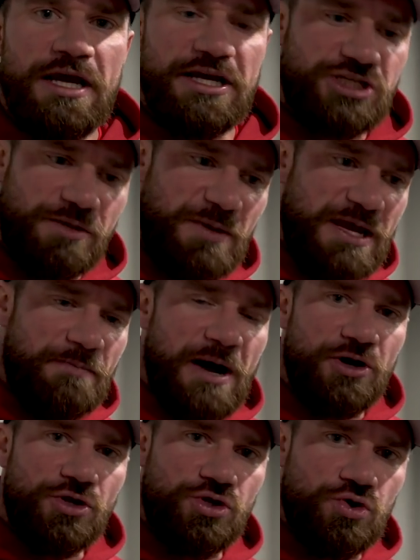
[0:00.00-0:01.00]
It should be
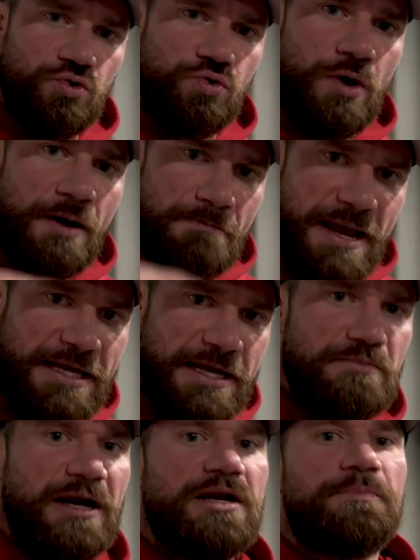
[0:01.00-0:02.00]
about you
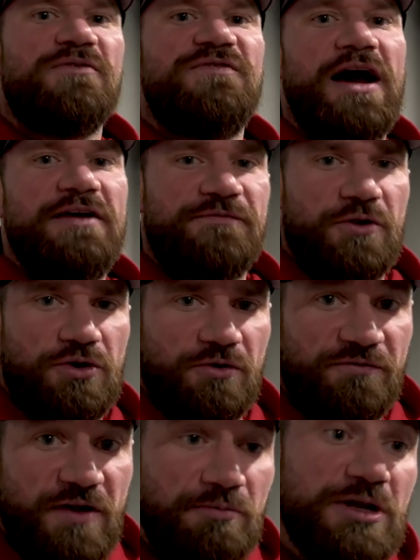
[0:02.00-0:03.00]
making money to provide for your
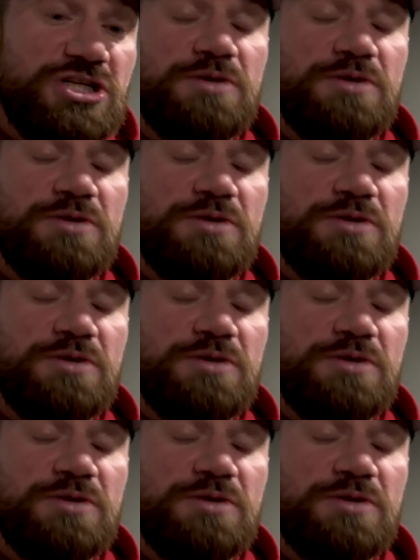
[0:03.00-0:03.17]
family.